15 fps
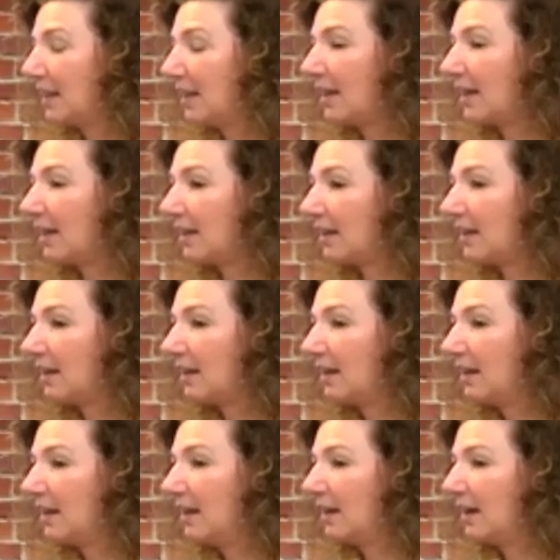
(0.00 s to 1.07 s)
And
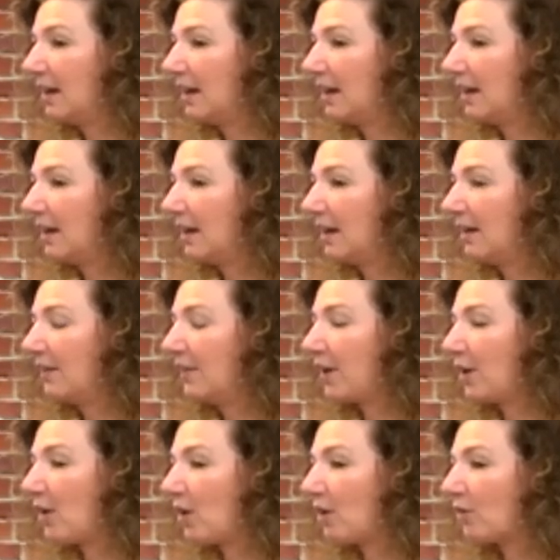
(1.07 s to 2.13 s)

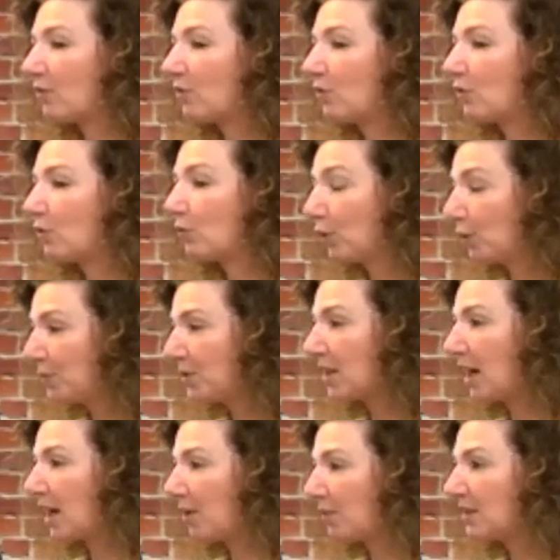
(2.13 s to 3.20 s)
there are groups
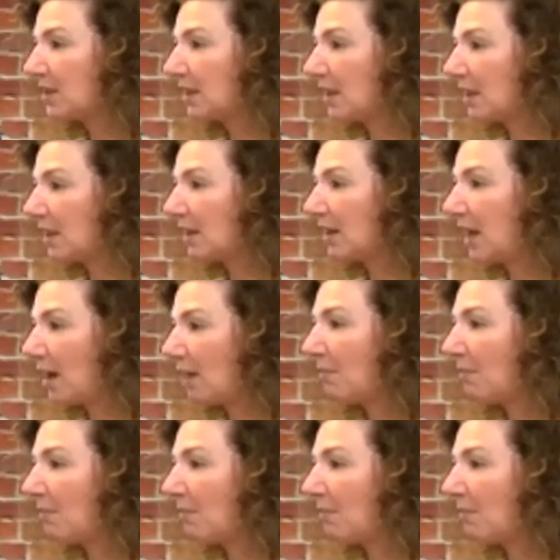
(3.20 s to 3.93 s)
that I was in at